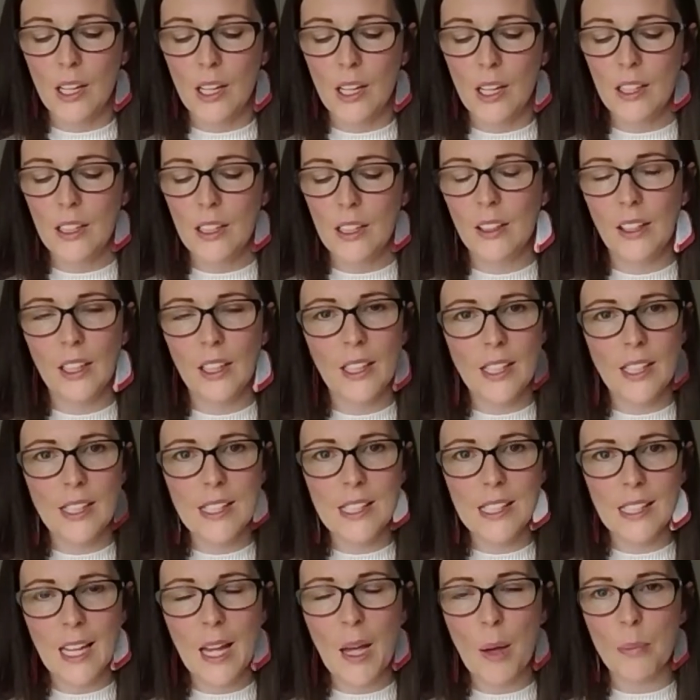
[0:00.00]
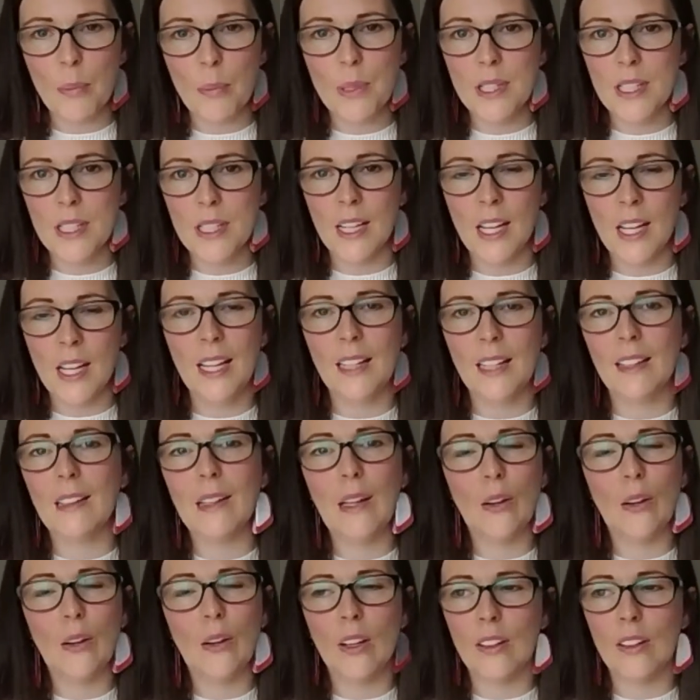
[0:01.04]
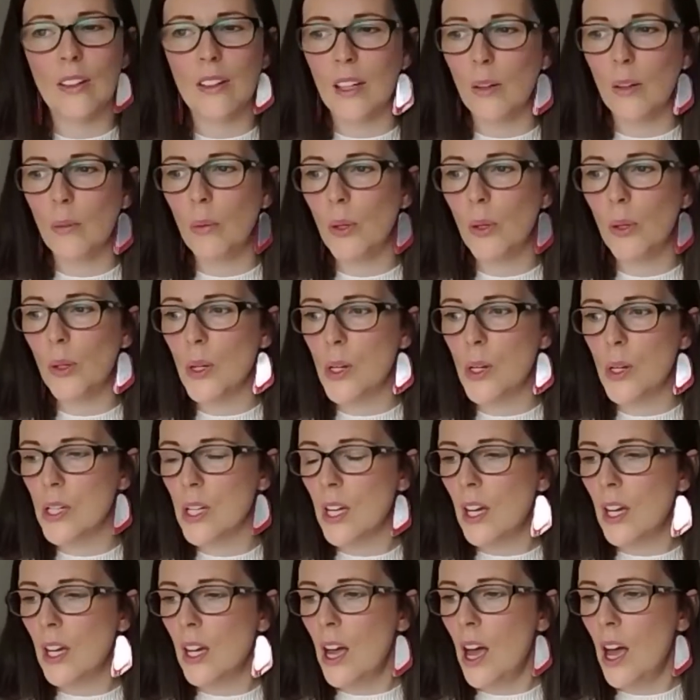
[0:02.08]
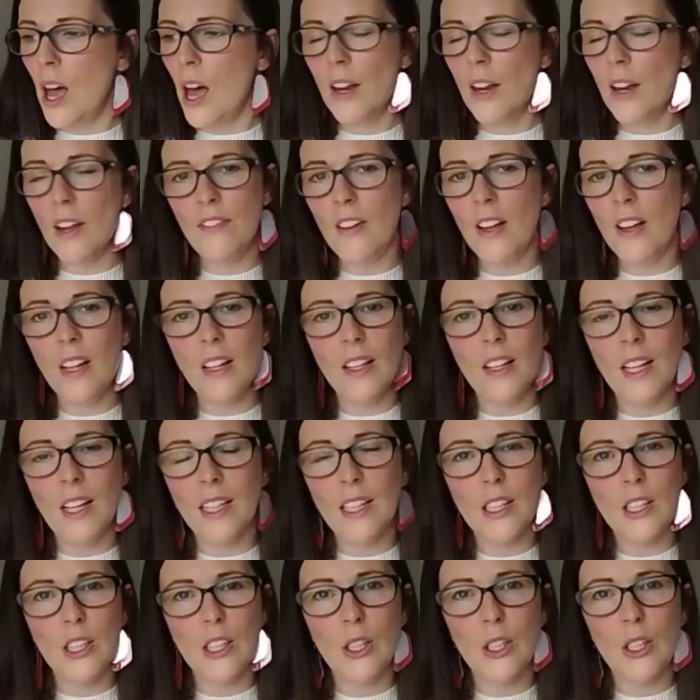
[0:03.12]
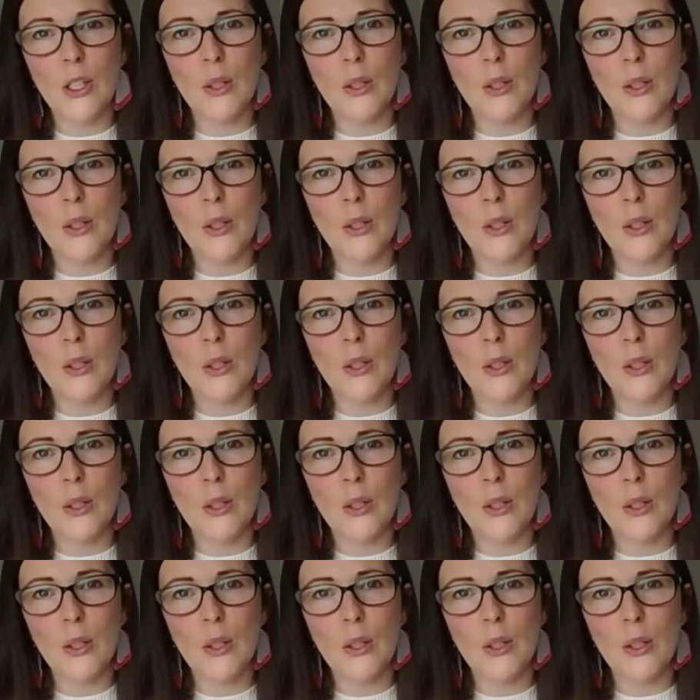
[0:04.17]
like I slept in longer than I would, and I felt like a new